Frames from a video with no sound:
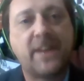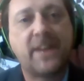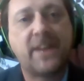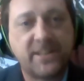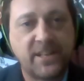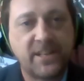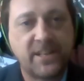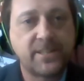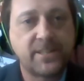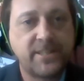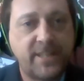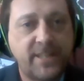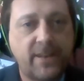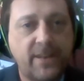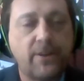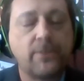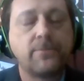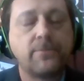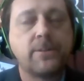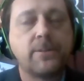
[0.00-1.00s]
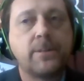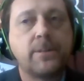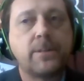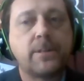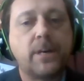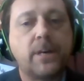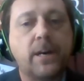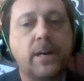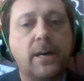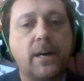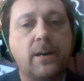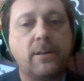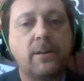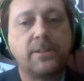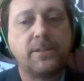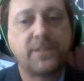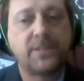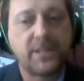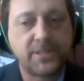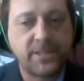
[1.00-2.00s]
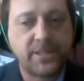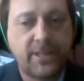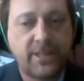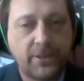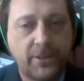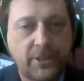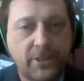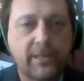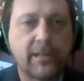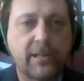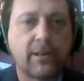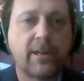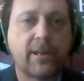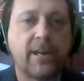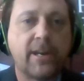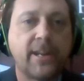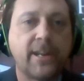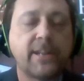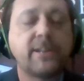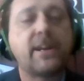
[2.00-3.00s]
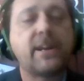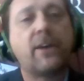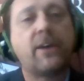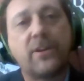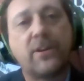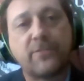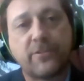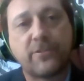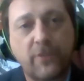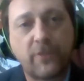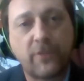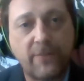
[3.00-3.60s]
And that does entail, uh, it does entail clear cutting.